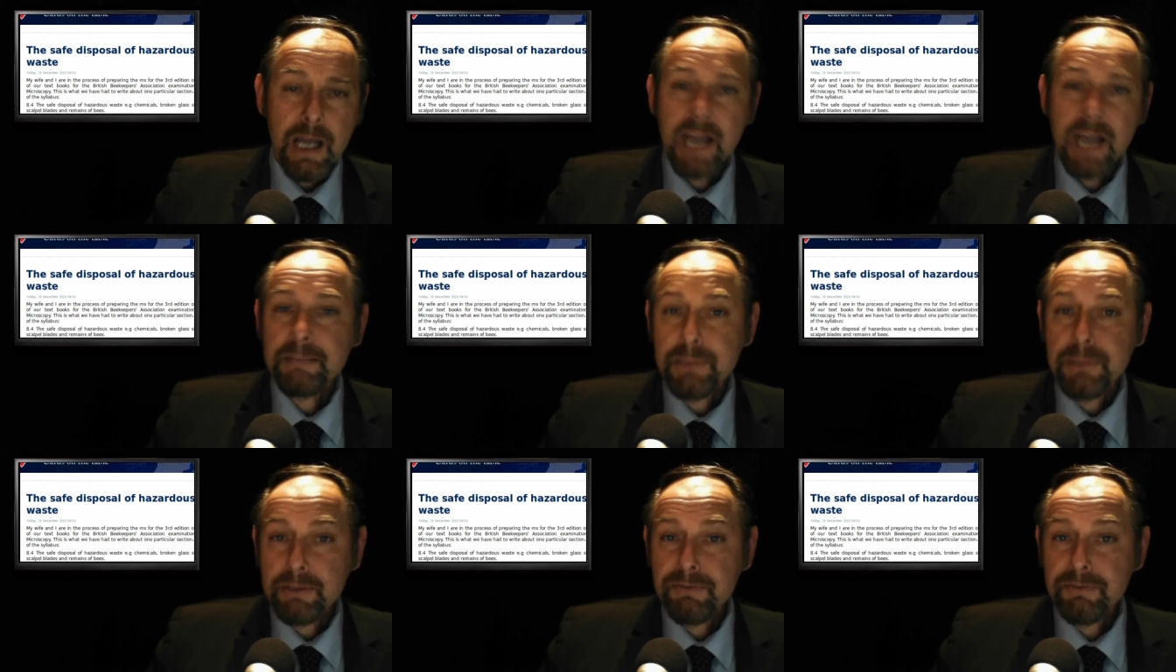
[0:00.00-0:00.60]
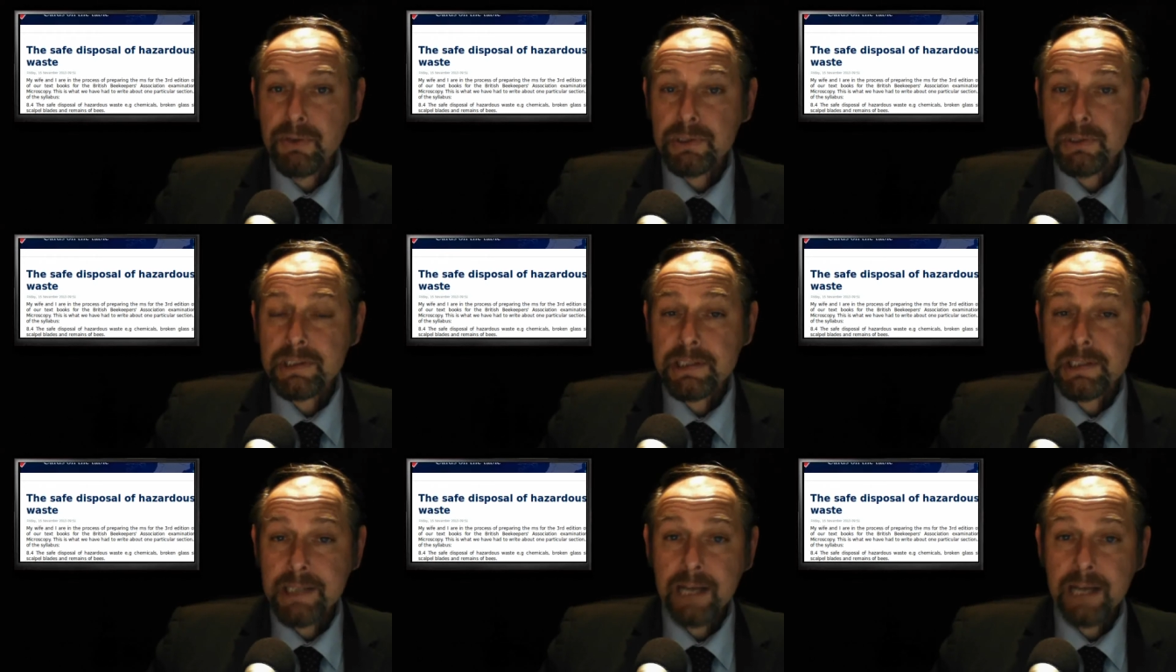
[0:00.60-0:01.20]
eight point four,
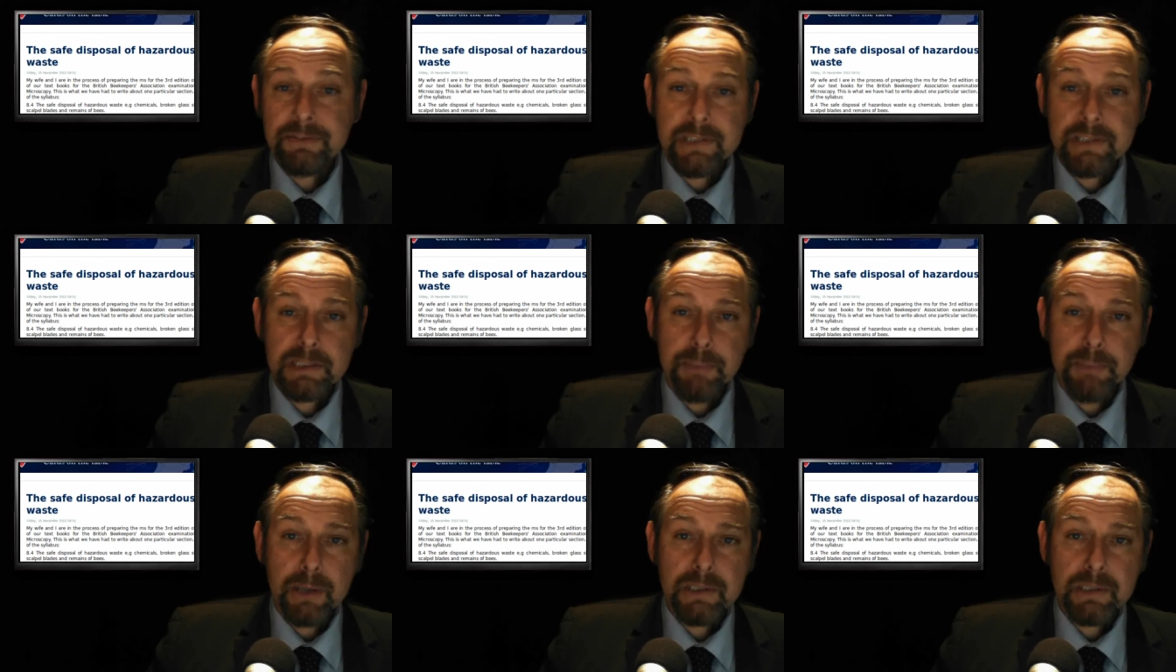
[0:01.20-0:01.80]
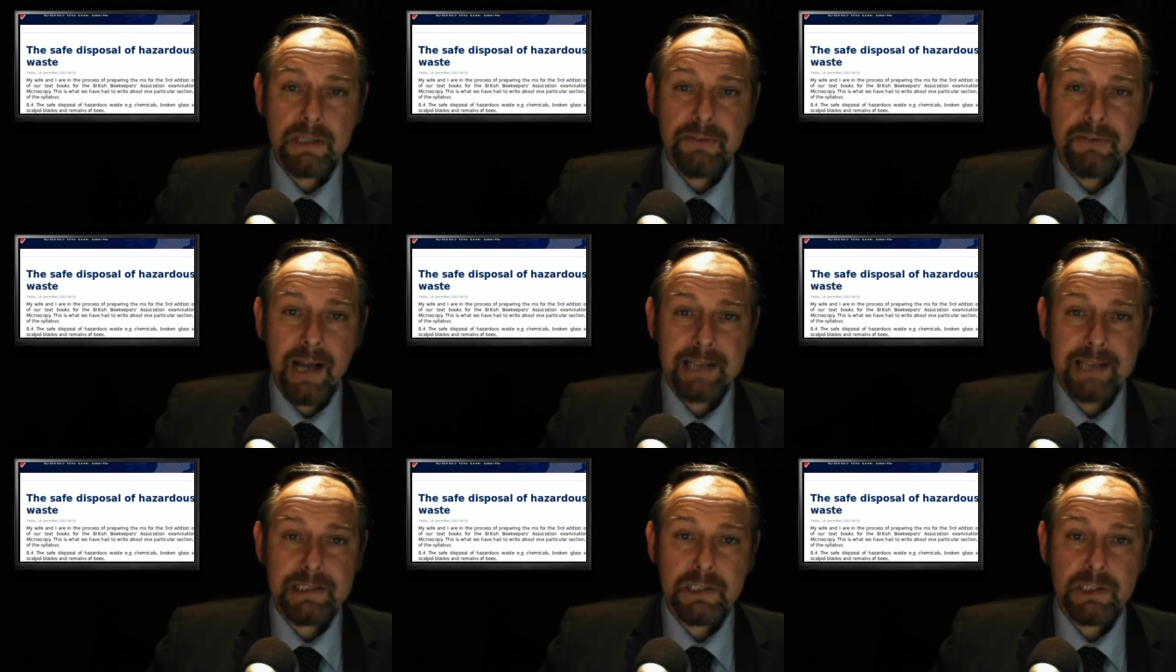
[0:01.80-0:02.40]
the safe disposal of
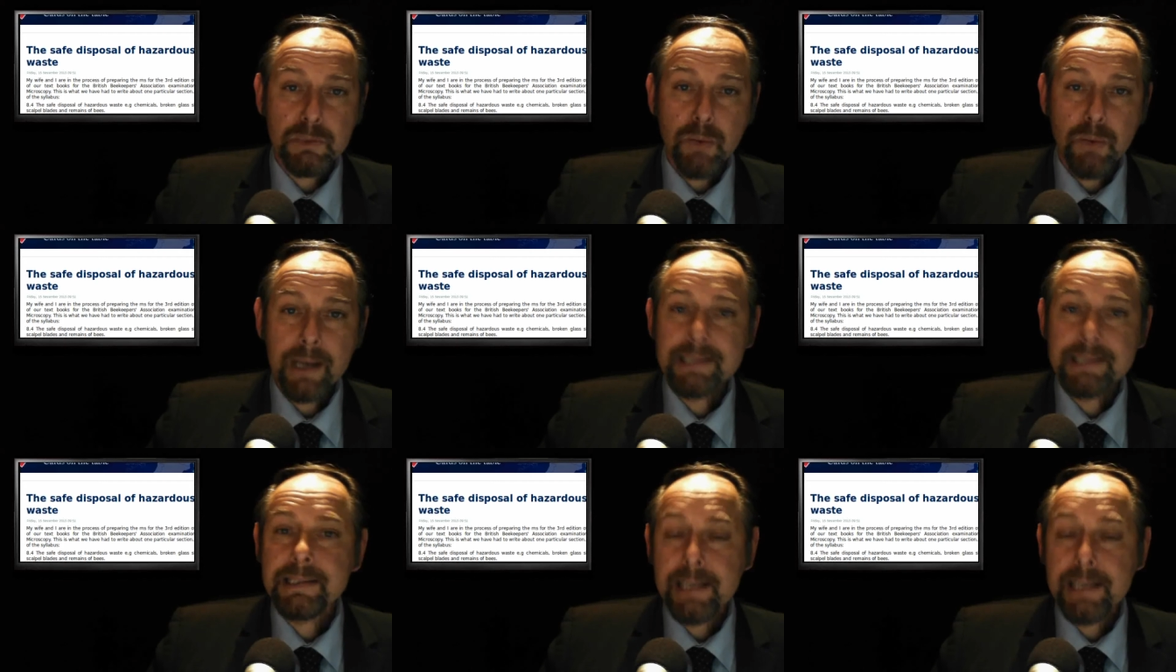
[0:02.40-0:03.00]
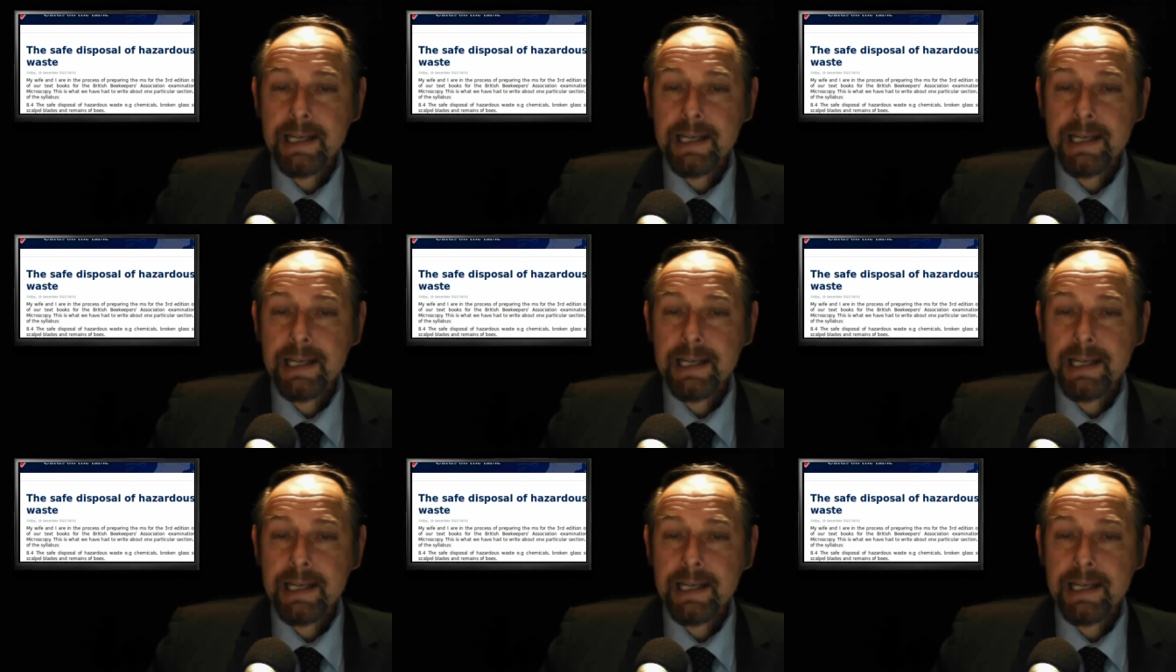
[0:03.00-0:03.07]
hazardous waste,